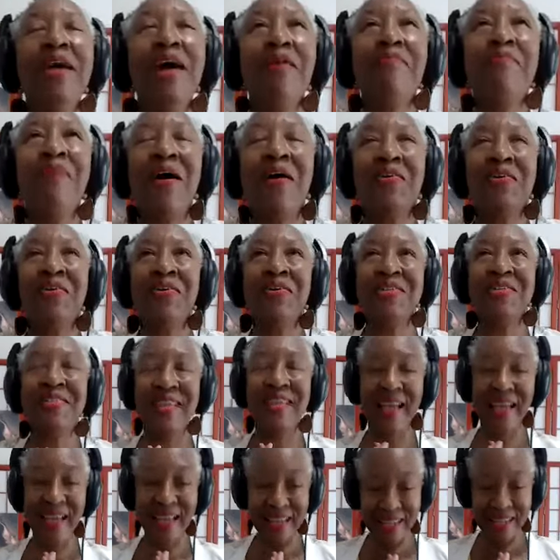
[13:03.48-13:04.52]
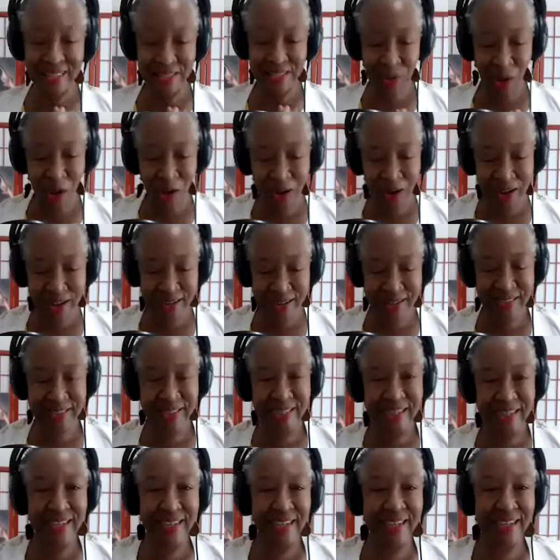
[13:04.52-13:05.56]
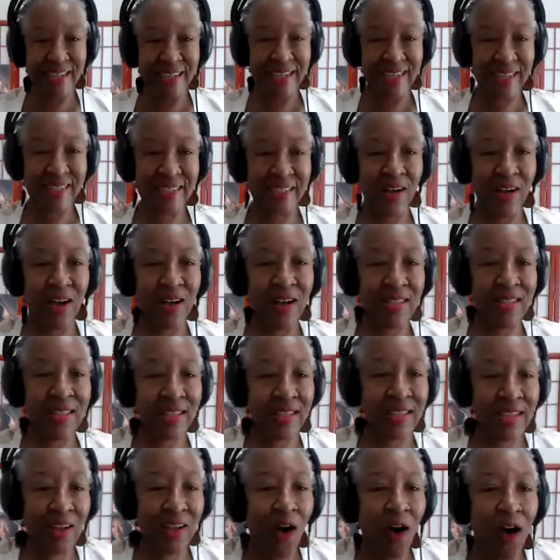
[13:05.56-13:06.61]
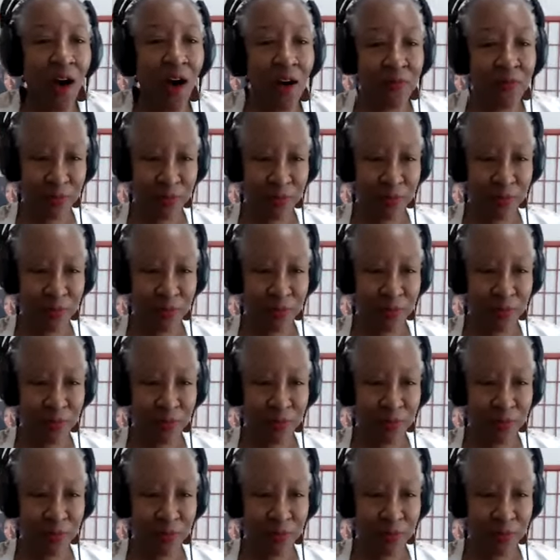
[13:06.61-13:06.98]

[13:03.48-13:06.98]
about your days on the golf